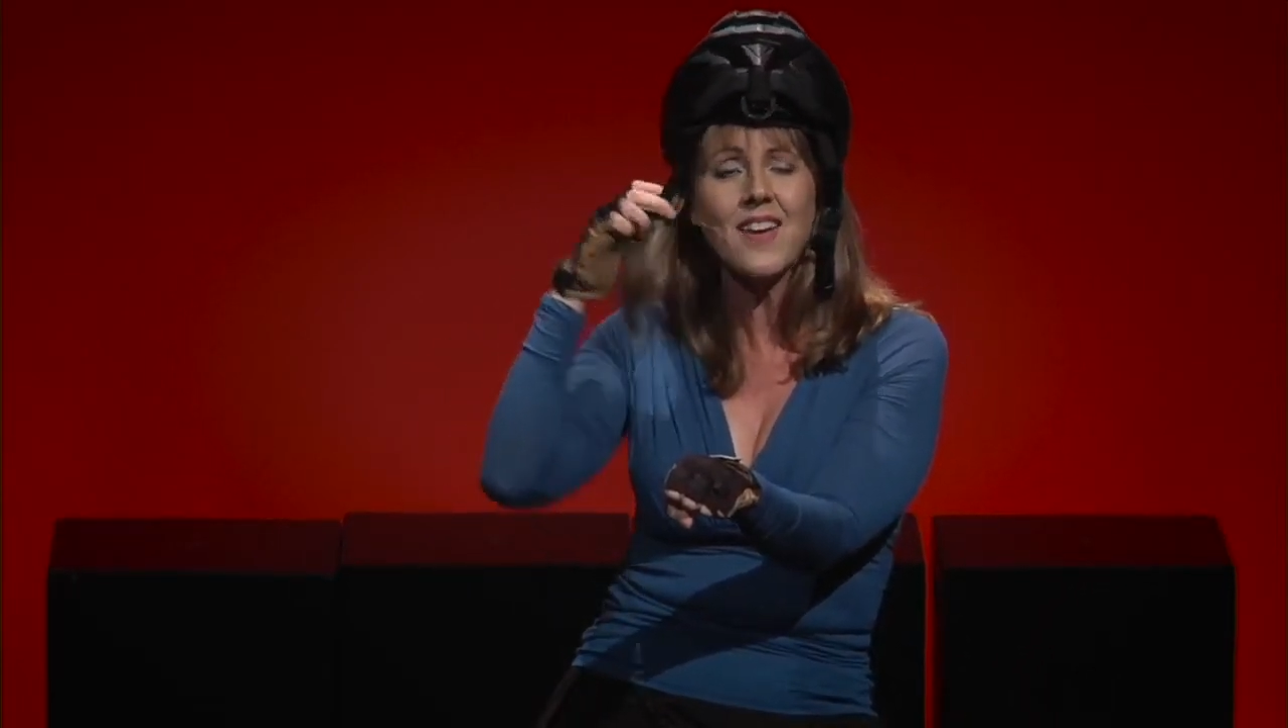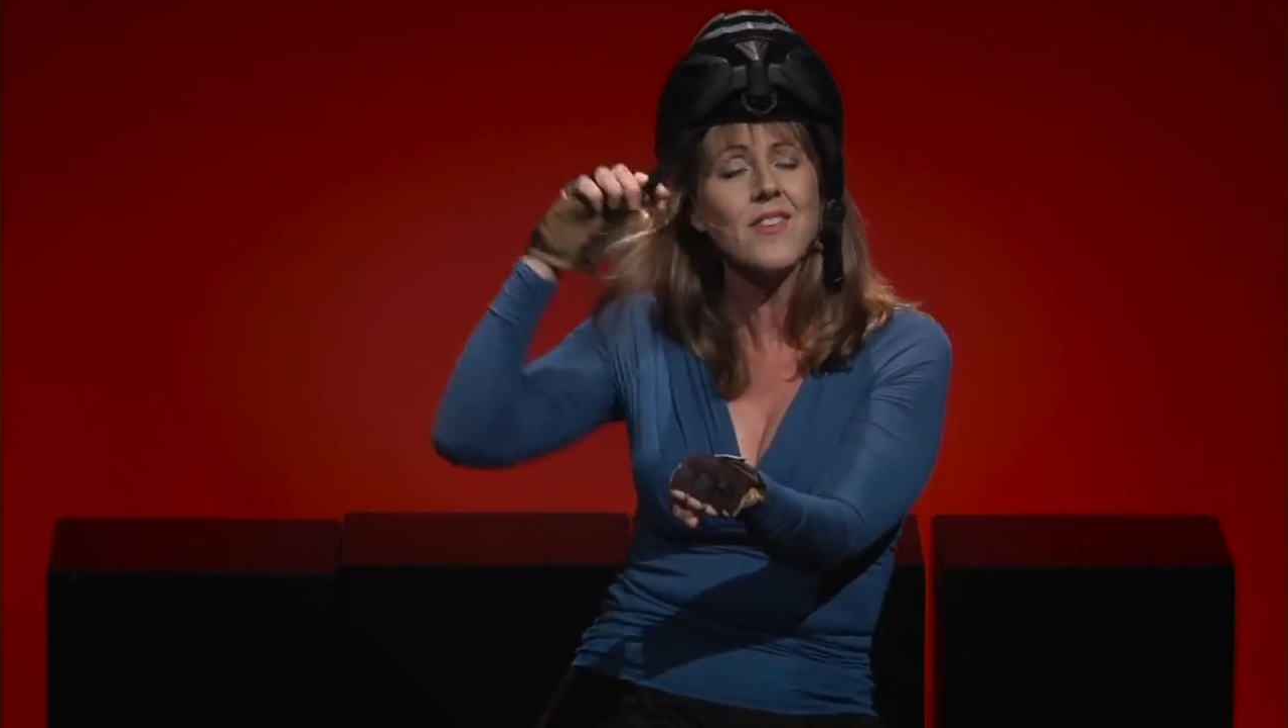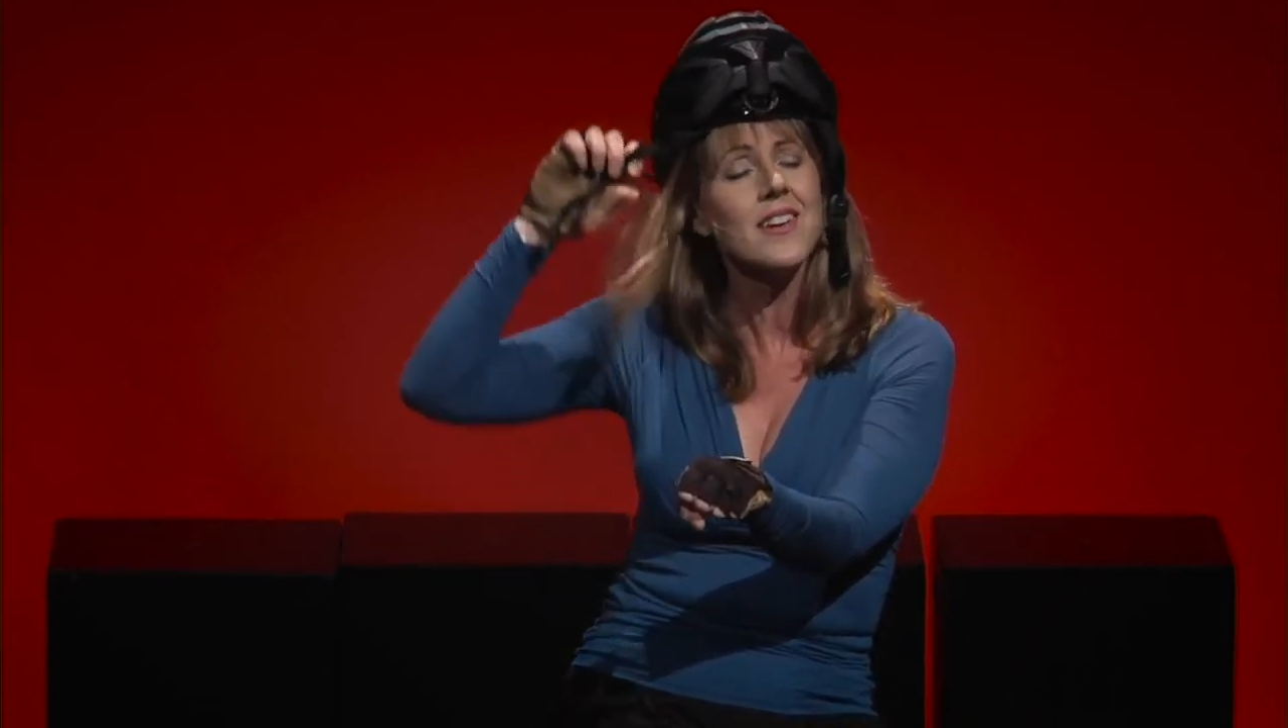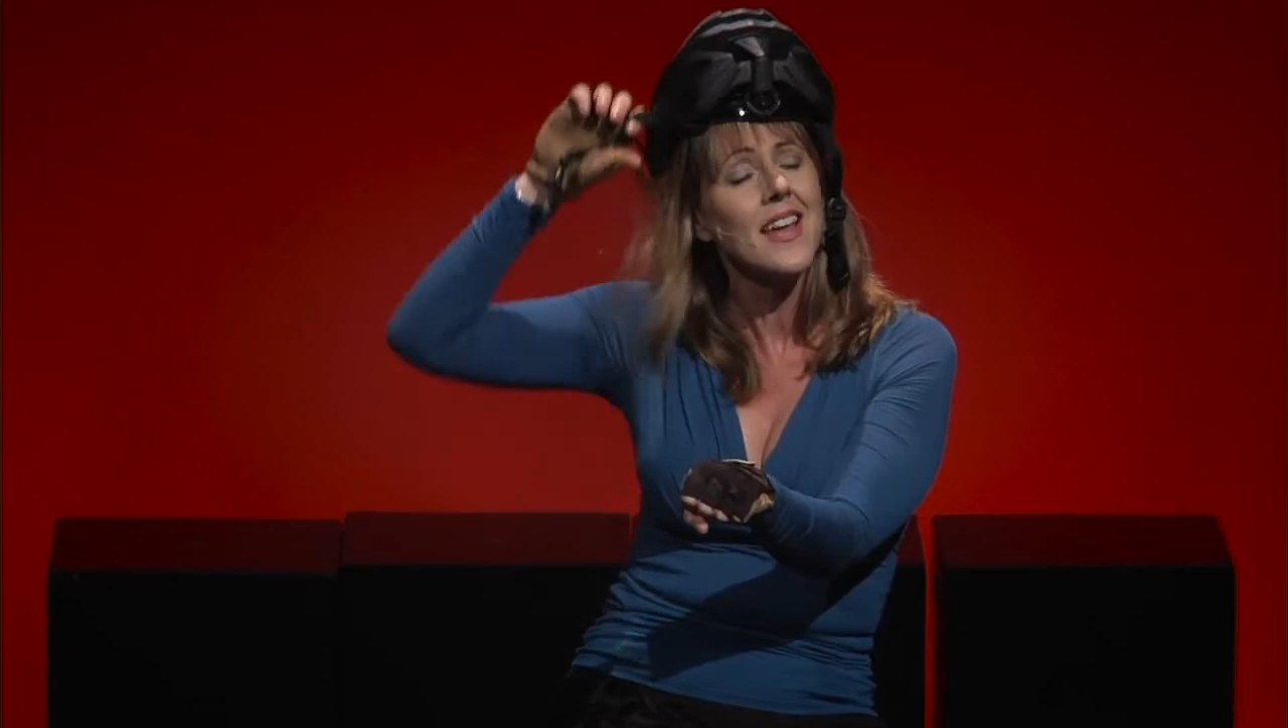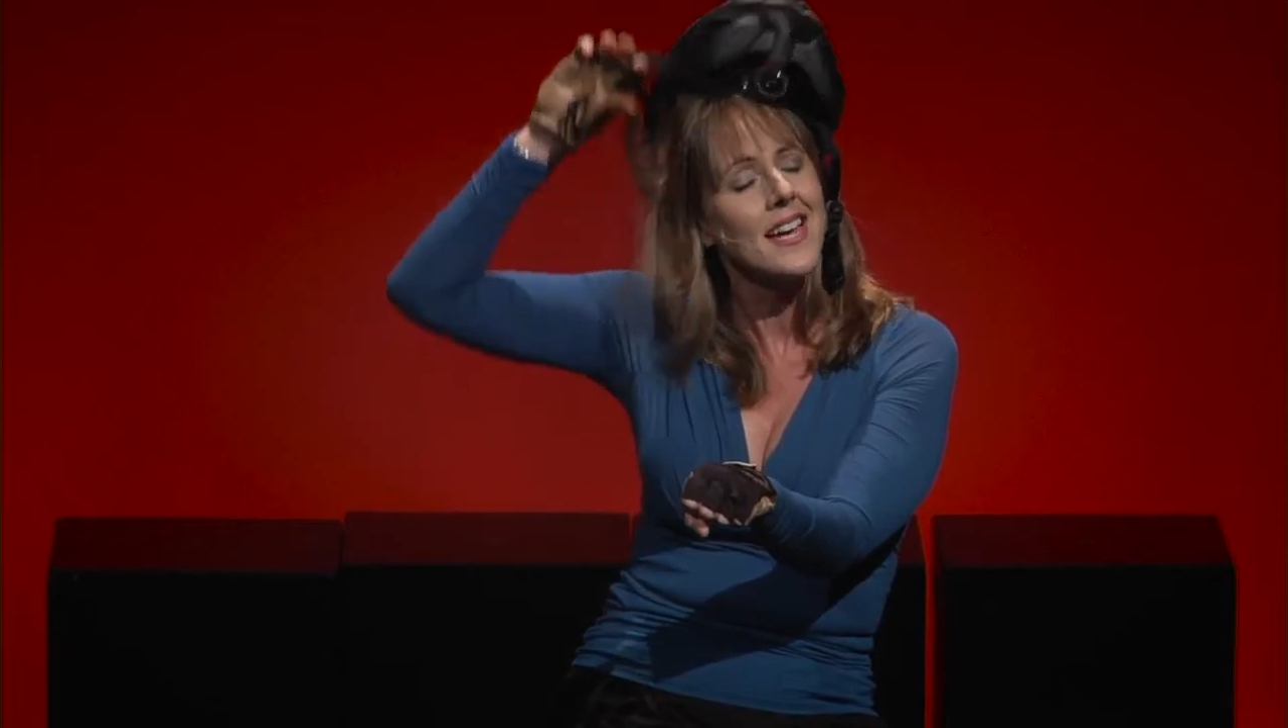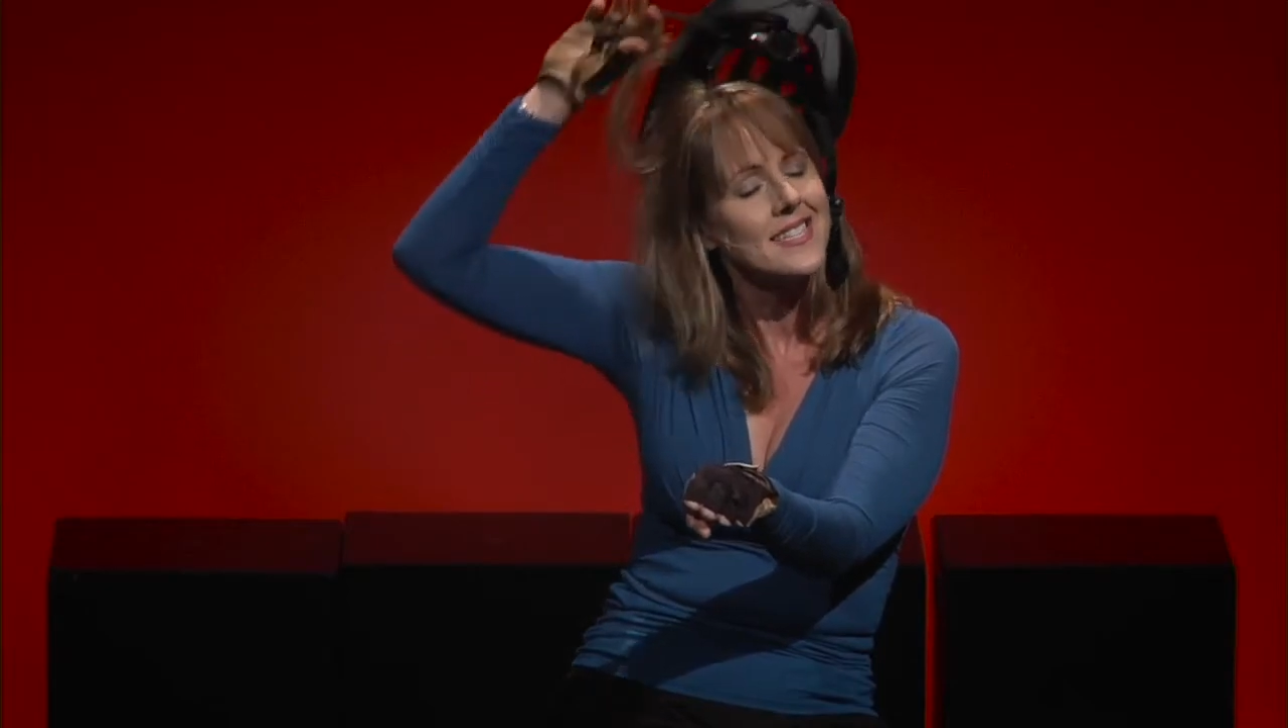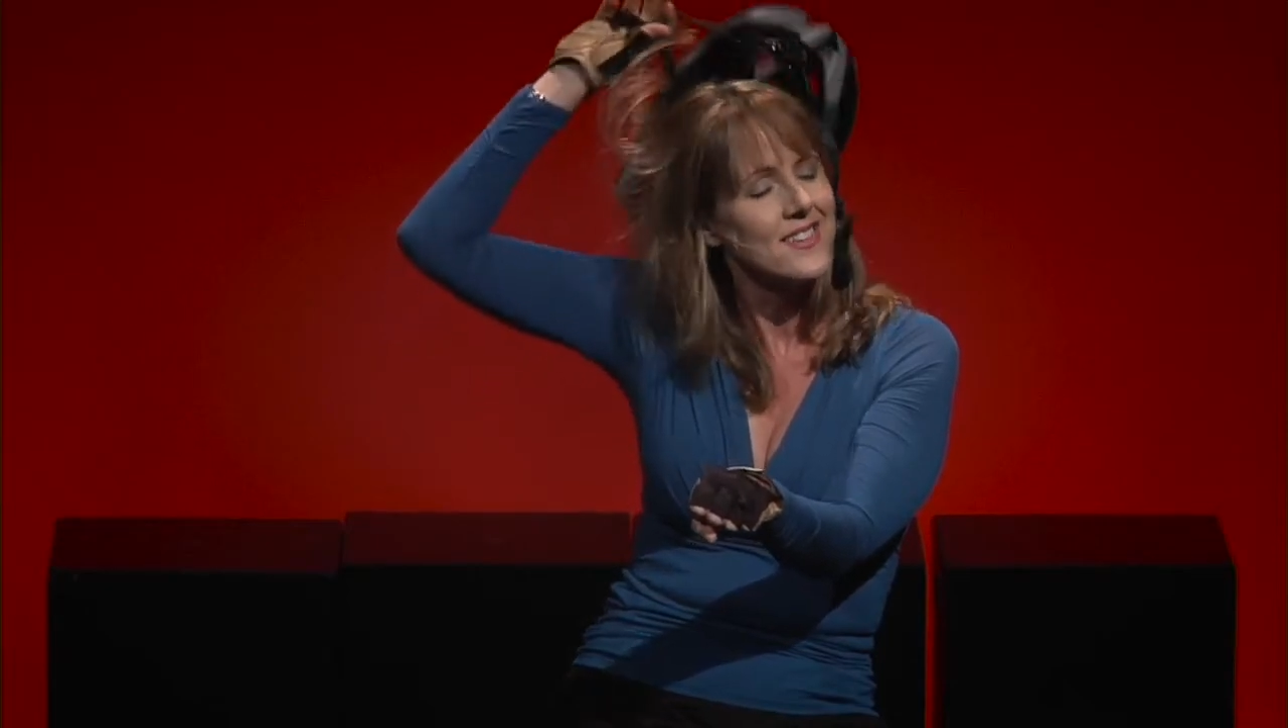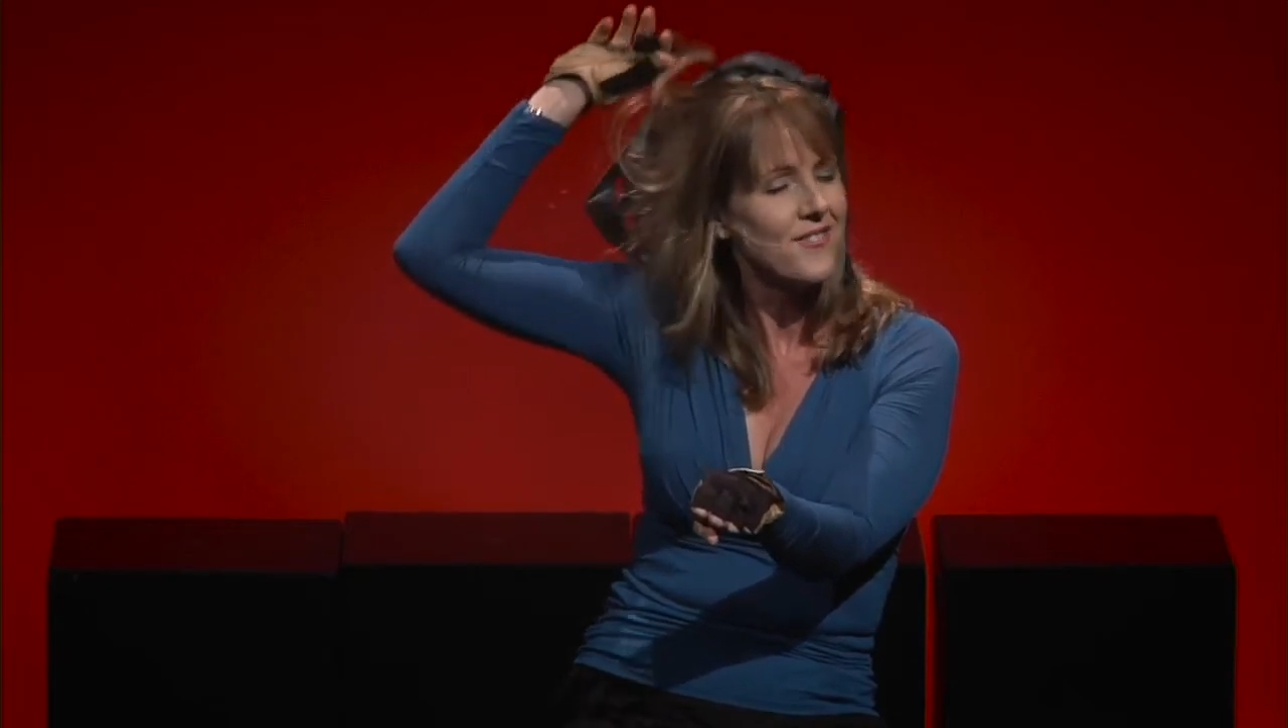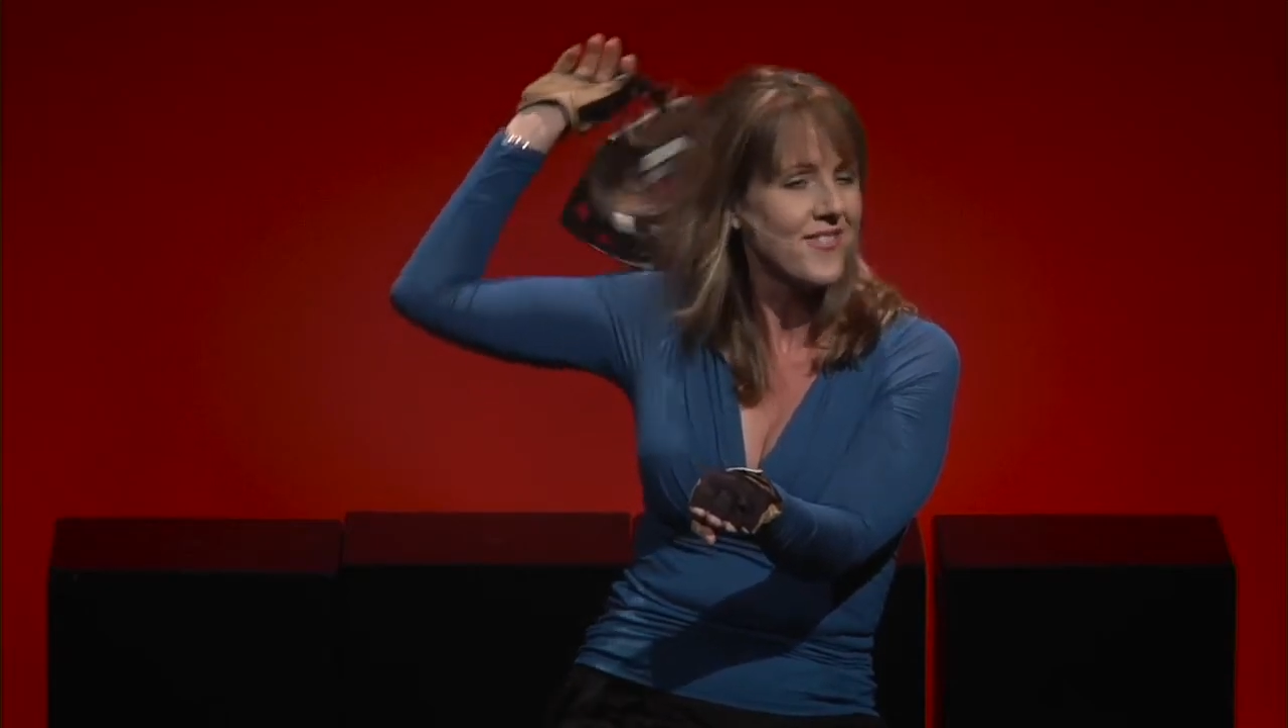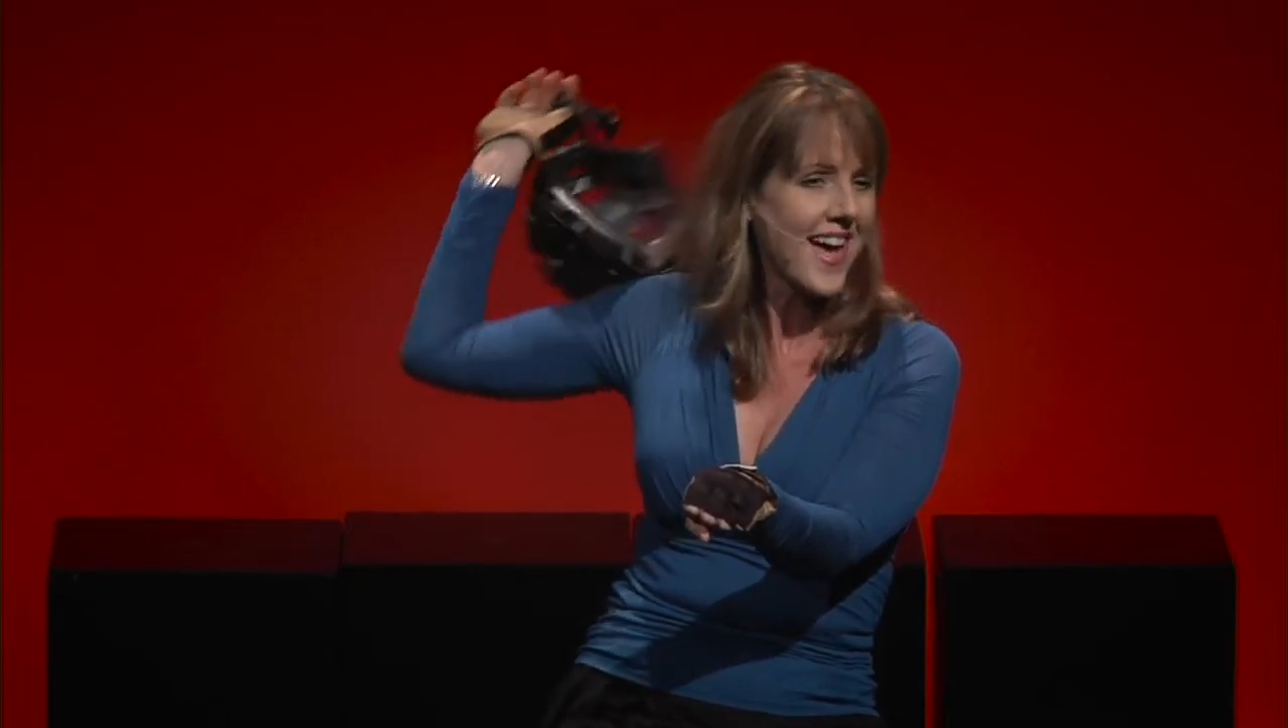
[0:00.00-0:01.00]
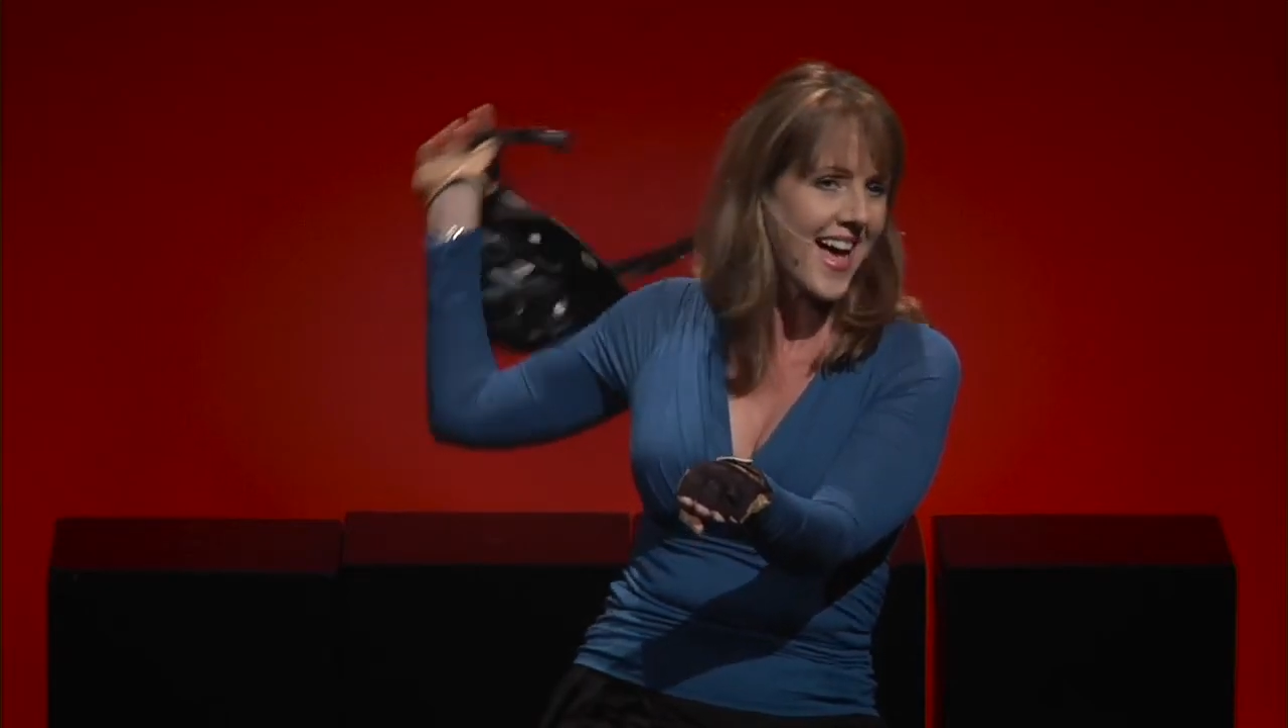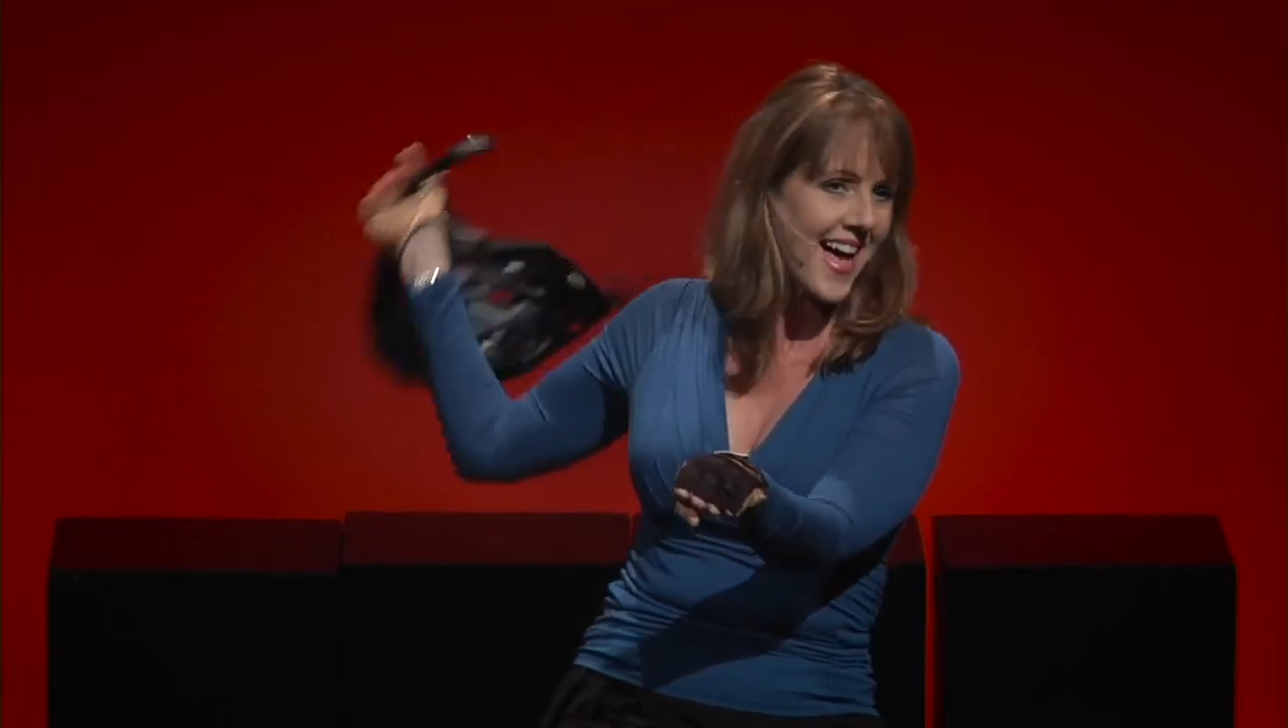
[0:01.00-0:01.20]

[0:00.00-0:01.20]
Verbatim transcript: thrive on 95.